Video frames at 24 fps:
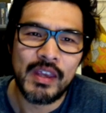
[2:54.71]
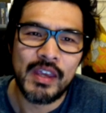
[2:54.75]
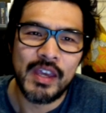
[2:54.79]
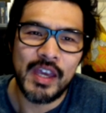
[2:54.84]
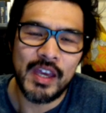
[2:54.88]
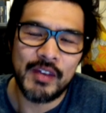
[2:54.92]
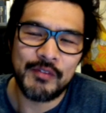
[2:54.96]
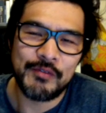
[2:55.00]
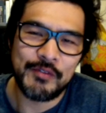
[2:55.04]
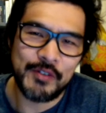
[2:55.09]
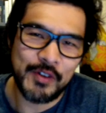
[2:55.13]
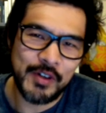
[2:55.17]

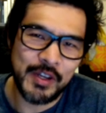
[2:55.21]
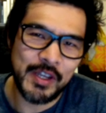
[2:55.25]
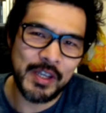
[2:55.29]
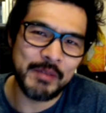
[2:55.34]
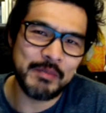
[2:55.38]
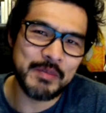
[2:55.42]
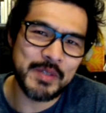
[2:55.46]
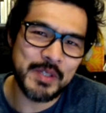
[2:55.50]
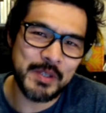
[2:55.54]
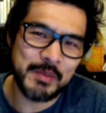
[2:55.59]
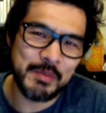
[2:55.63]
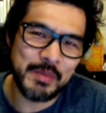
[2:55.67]
and for
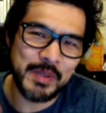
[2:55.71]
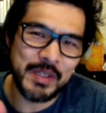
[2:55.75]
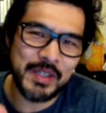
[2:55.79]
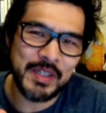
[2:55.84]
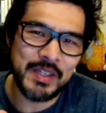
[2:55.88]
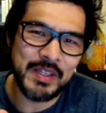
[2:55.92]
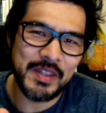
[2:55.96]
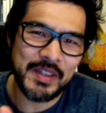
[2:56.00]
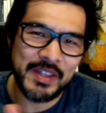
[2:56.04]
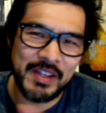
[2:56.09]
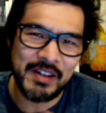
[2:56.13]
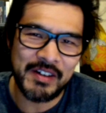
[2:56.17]
Him to
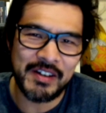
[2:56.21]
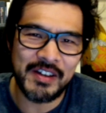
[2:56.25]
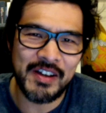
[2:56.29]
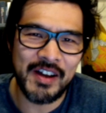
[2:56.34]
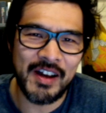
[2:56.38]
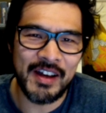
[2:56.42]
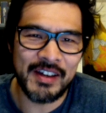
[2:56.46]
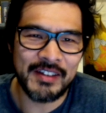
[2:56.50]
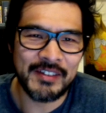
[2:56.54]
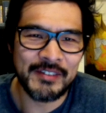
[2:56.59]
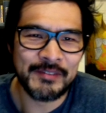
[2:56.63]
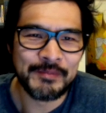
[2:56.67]
be their
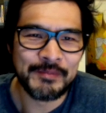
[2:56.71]
God.